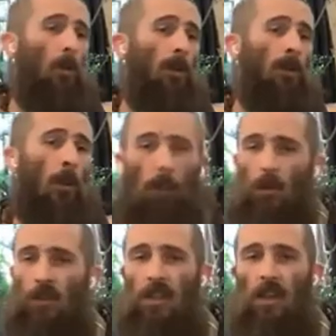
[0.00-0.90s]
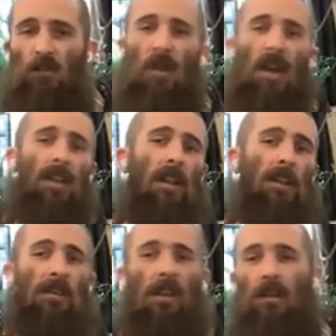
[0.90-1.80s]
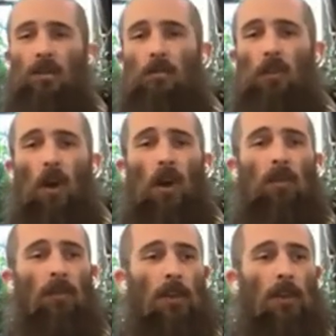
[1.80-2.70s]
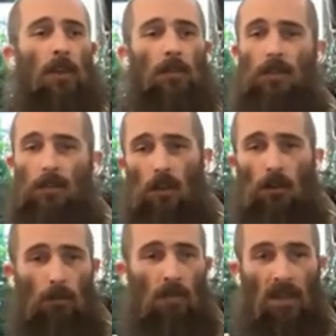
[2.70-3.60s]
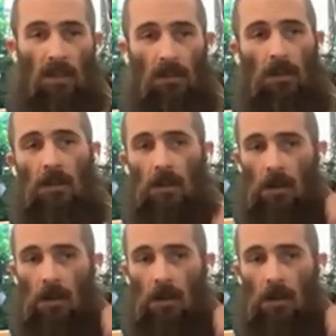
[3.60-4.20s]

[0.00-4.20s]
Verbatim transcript: approaching everybody like you have some problem of theirs to solve immediately